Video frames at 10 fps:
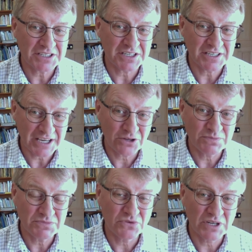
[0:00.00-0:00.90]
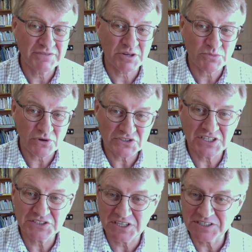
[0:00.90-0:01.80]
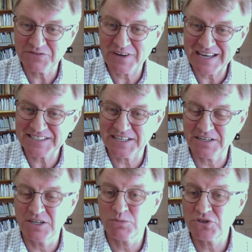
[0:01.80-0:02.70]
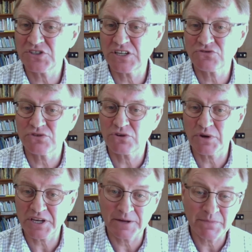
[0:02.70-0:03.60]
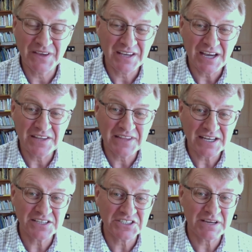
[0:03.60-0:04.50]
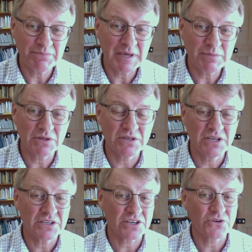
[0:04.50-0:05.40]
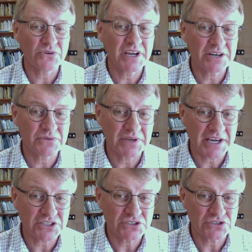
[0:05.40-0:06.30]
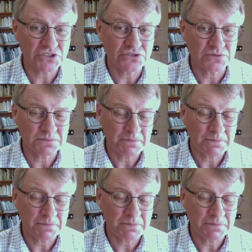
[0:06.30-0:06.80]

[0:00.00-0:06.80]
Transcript: it can help your liver to process things faster, push things through quicker, and that in some people can create a reaction too.